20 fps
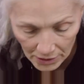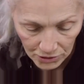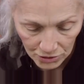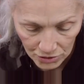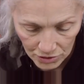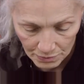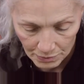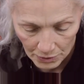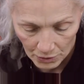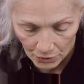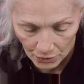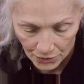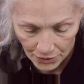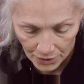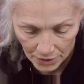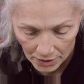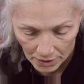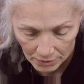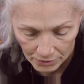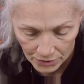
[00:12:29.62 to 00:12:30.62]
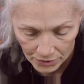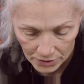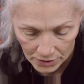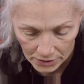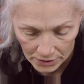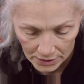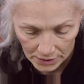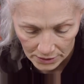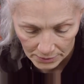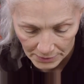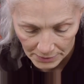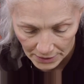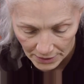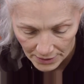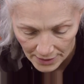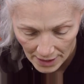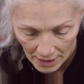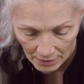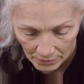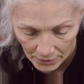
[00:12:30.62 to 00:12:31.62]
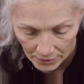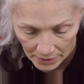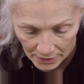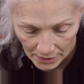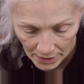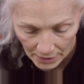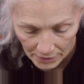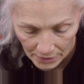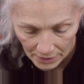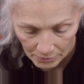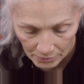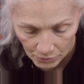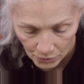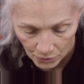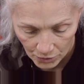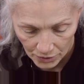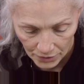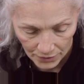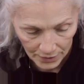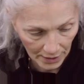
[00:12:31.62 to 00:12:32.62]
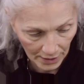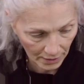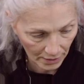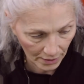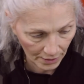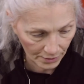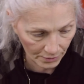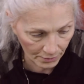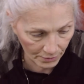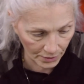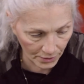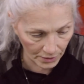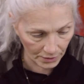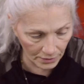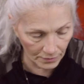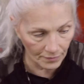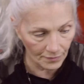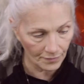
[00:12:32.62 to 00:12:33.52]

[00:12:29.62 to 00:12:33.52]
use both. I'll use a little bit of that one and then more of that other one.